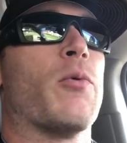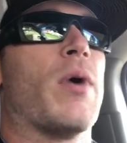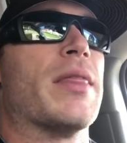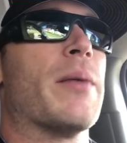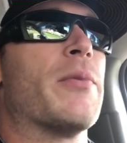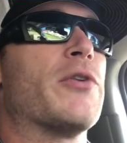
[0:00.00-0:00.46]

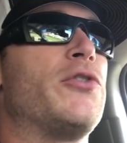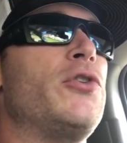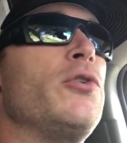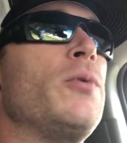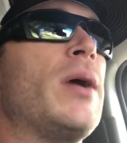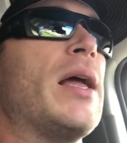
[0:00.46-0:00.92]
one. Number
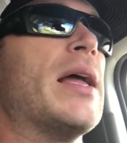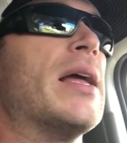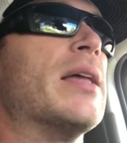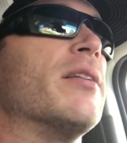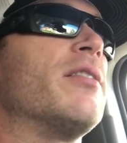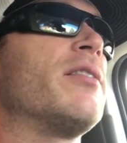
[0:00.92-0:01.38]
two
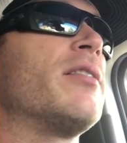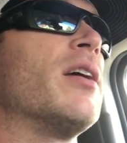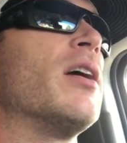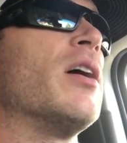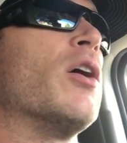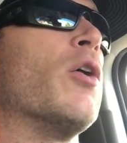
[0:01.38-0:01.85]
is
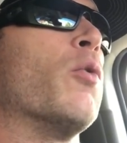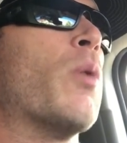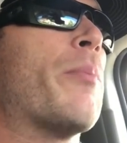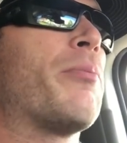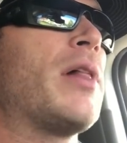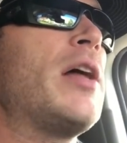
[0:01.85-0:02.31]

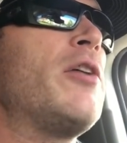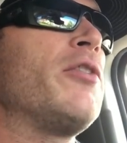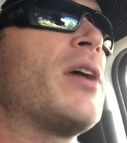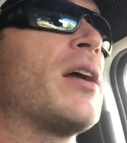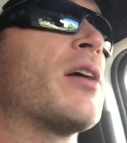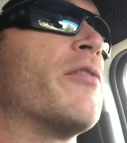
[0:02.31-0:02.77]
what
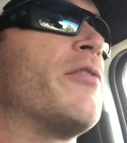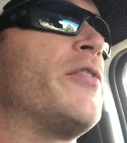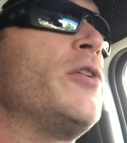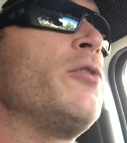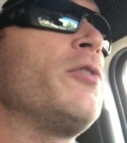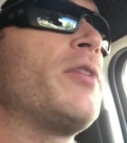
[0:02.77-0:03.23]
players get
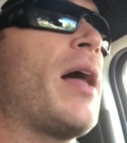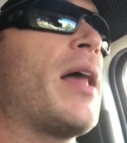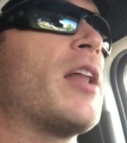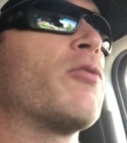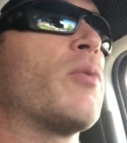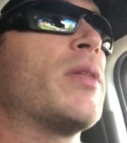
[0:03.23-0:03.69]
confused
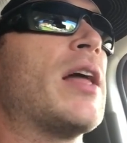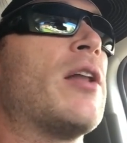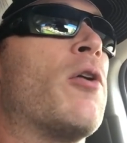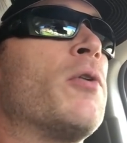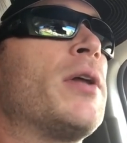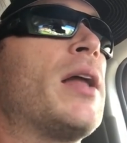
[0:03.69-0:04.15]
at is when they
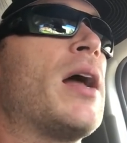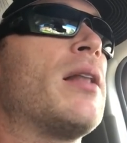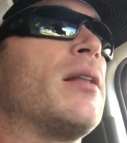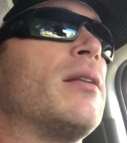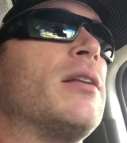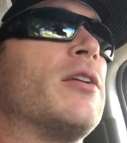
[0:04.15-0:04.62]
don't
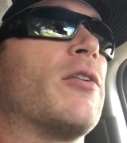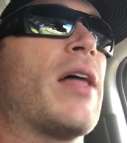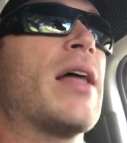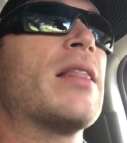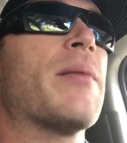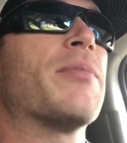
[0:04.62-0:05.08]
get you know
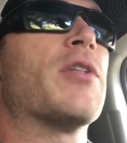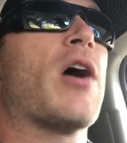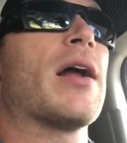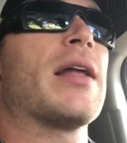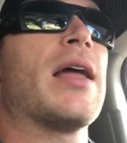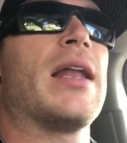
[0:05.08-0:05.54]
they end up
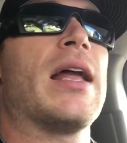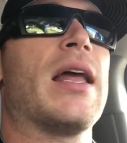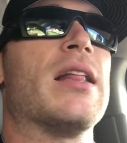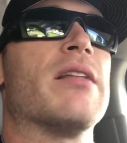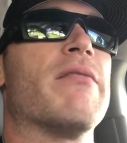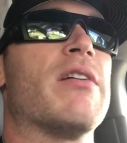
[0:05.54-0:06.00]
not getting
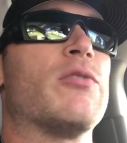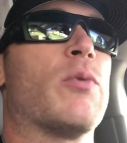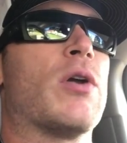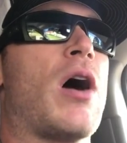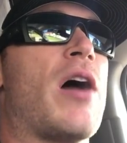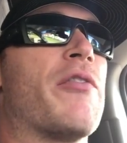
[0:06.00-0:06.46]
any division
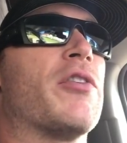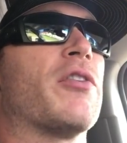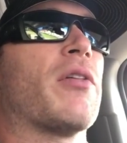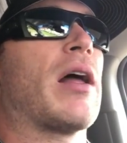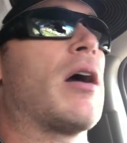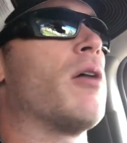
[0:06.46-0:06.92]
one offers
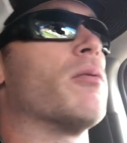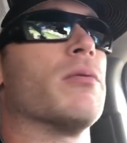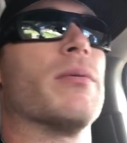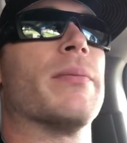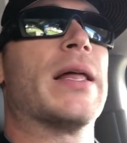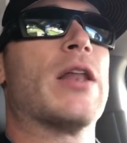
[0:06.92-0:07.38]
they're like oh
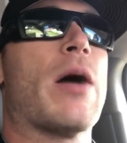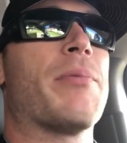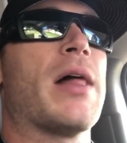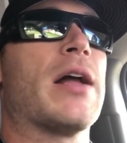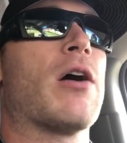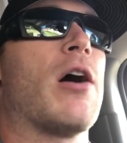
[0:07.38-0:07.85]
am i
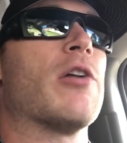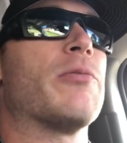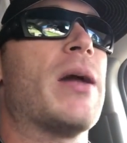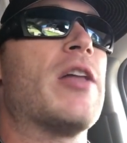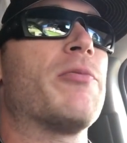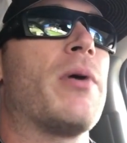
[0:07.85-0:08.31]
not playing
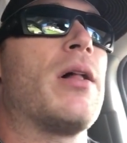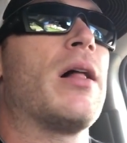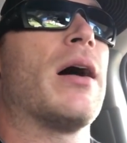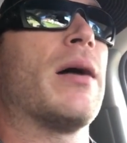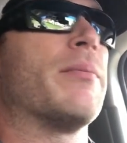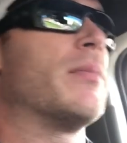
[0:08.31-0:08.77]
college baseball
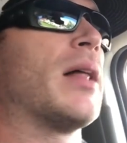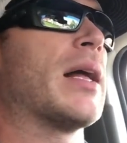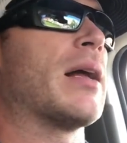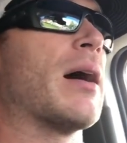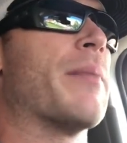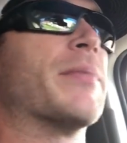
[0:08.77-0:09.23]
I, I,
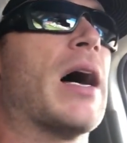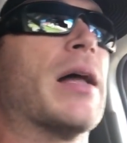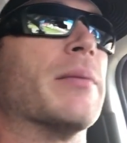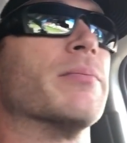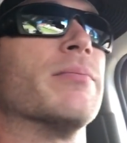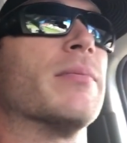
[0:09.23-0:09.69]
like i'm
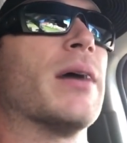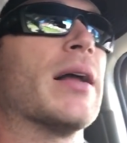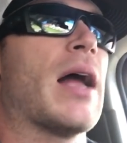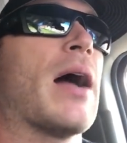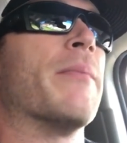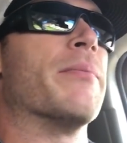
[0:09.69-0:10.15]
done
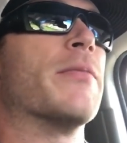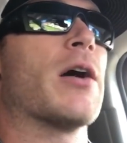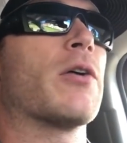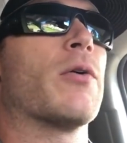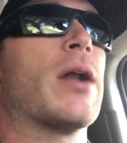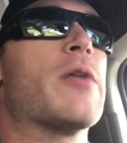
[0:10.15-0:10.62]
I, i'm
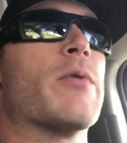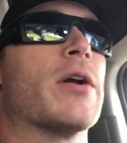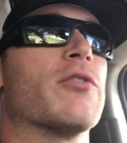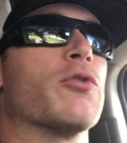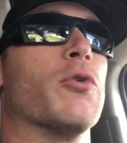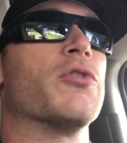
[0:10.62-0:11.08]
not going
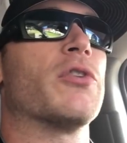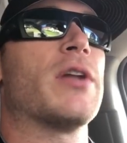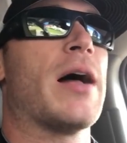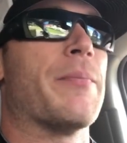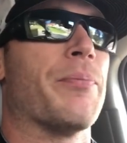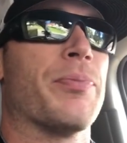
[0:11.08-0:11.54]
anywhere schools are
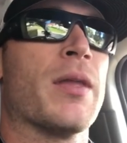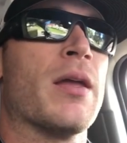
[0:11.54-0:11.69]
done